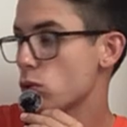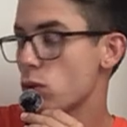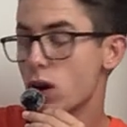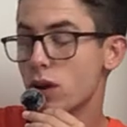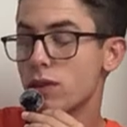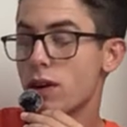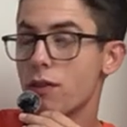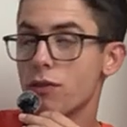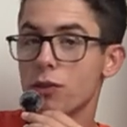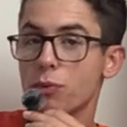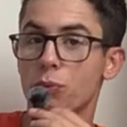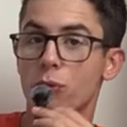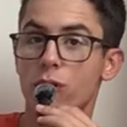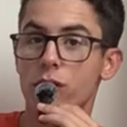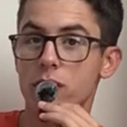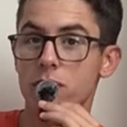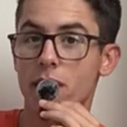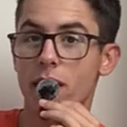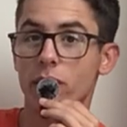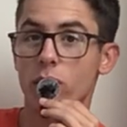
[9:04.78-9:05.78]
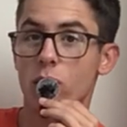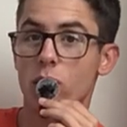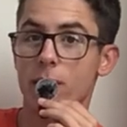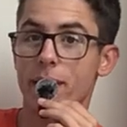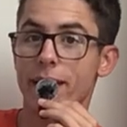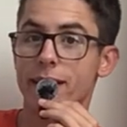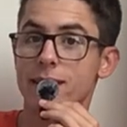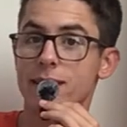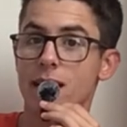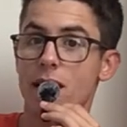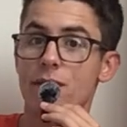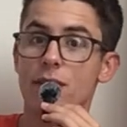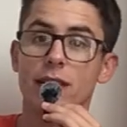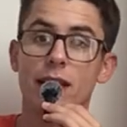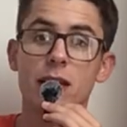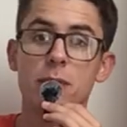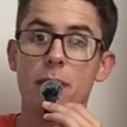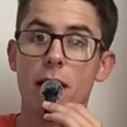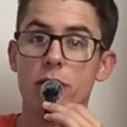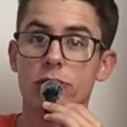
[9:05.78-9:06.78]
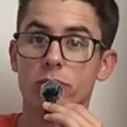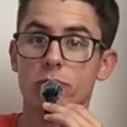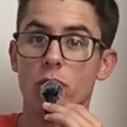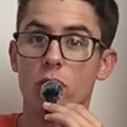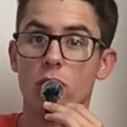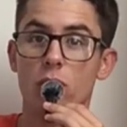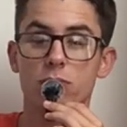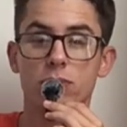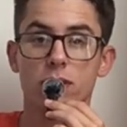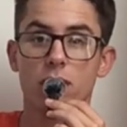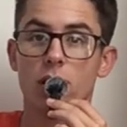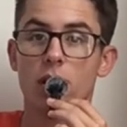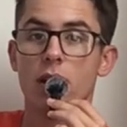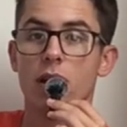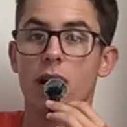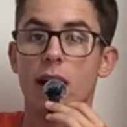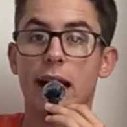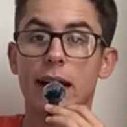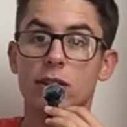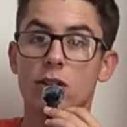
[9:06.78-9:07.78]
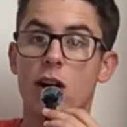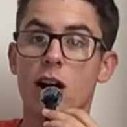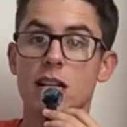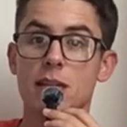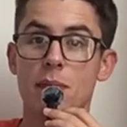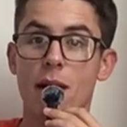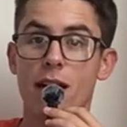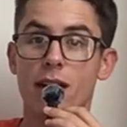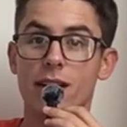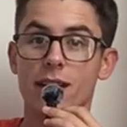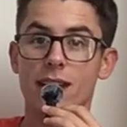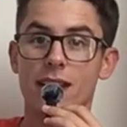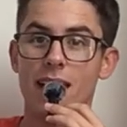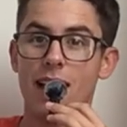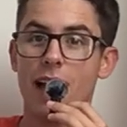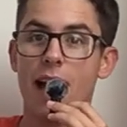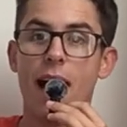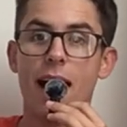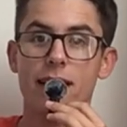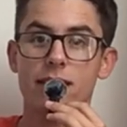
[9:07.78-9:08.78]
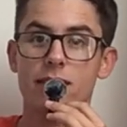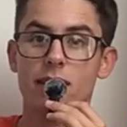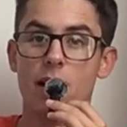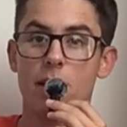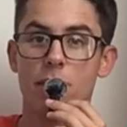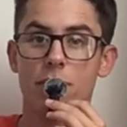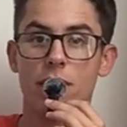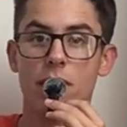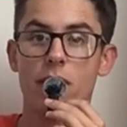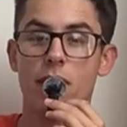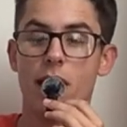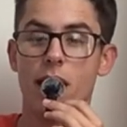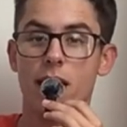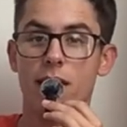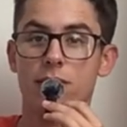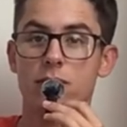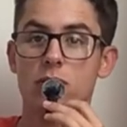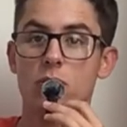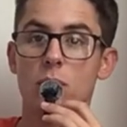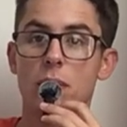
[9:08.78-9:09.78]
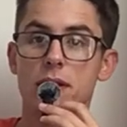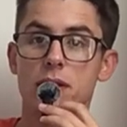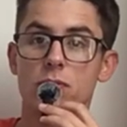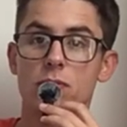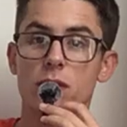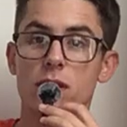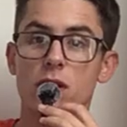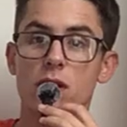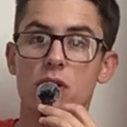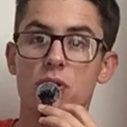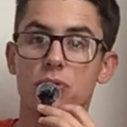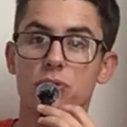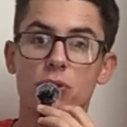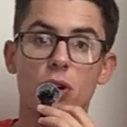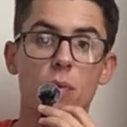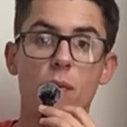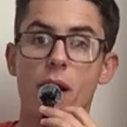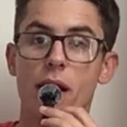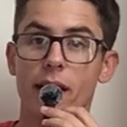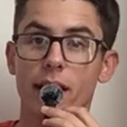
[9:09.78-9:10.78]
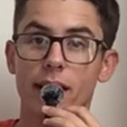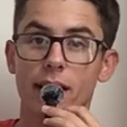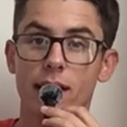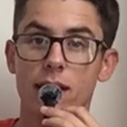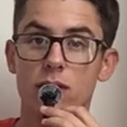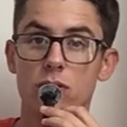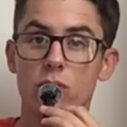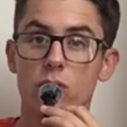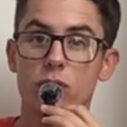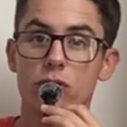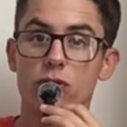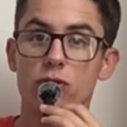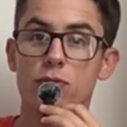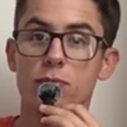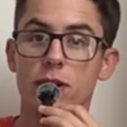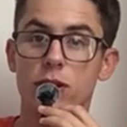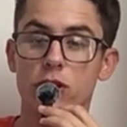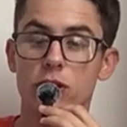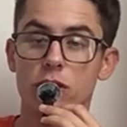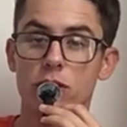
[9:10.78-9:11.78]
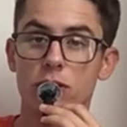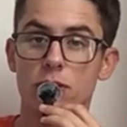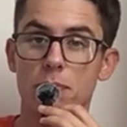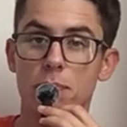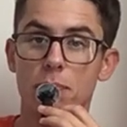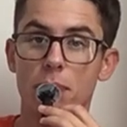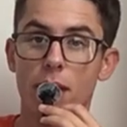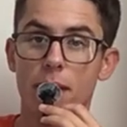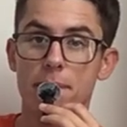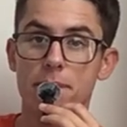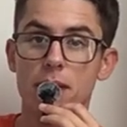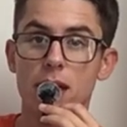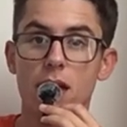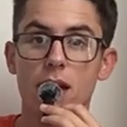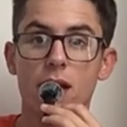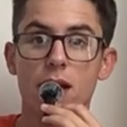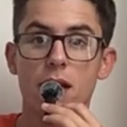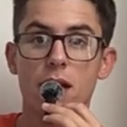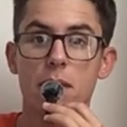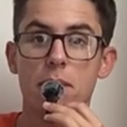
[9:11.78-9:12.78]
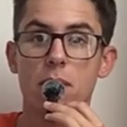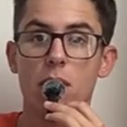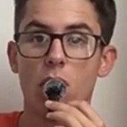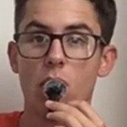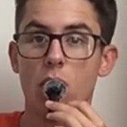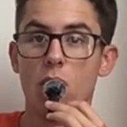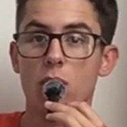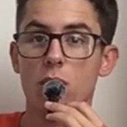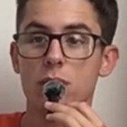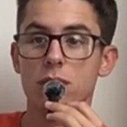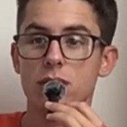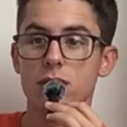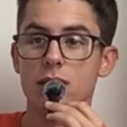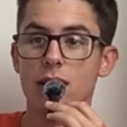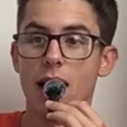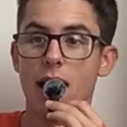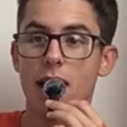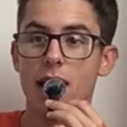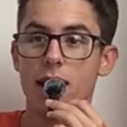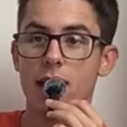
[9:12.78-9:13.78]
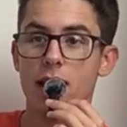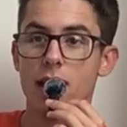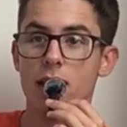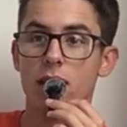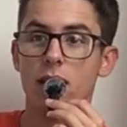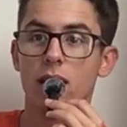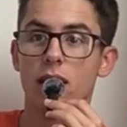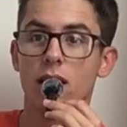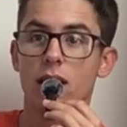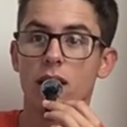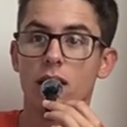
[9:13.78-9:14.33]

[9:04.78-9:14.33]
12 off the board as my quarterback 7. That's Patrick Mahomes. I talked about it at depth in the AFC West video, so I'm not going to get into it too much here. But Mahomes has had a